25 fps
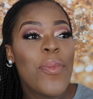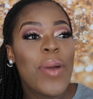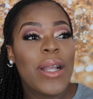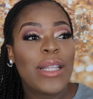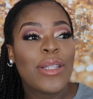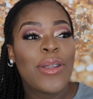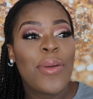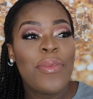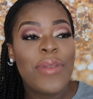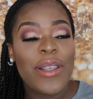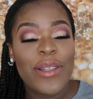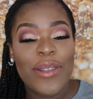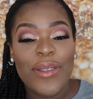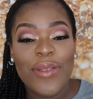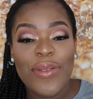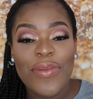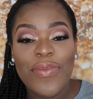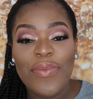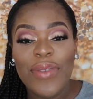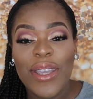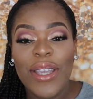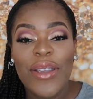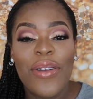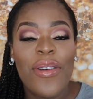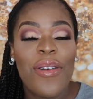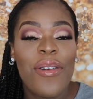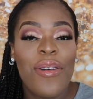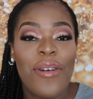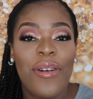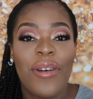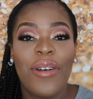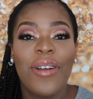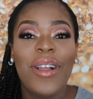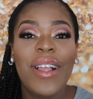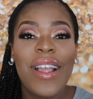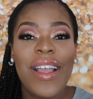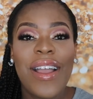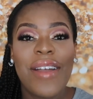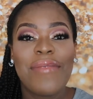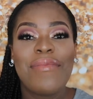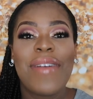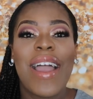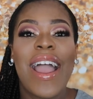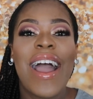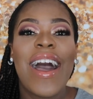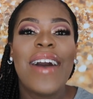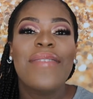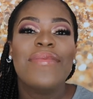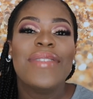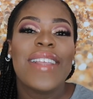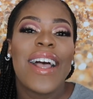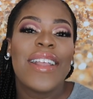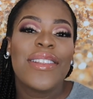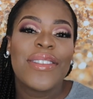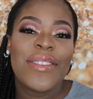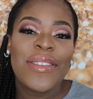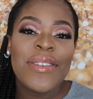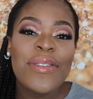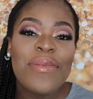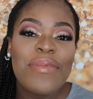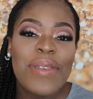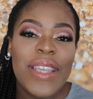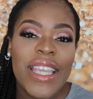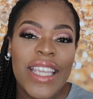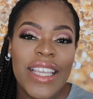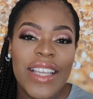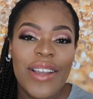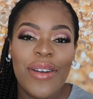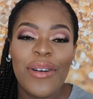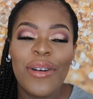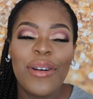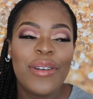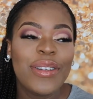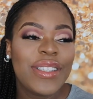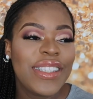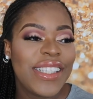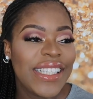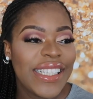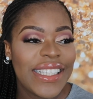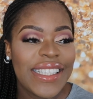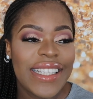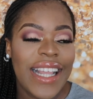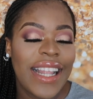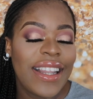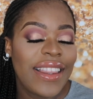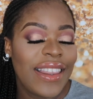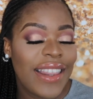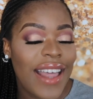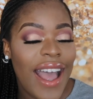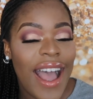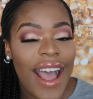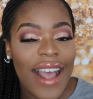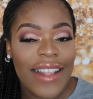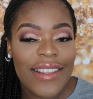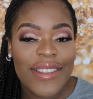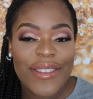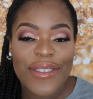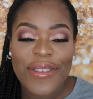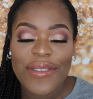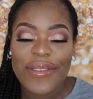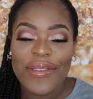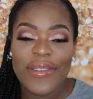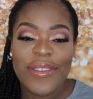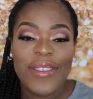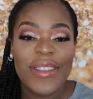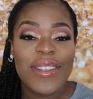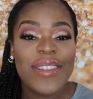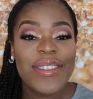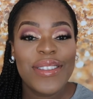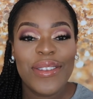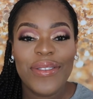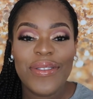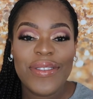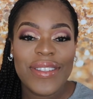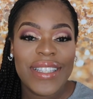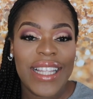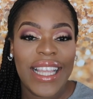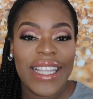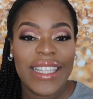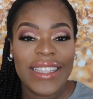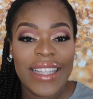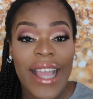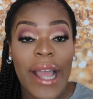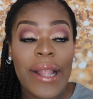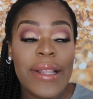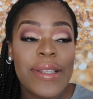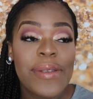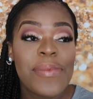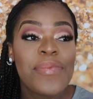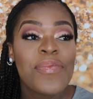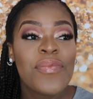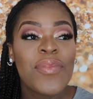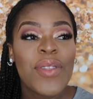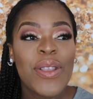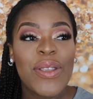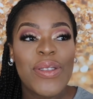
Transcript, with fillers: oh, my tummy is too big or my arms are too big or this and that, you know, just stuff like that.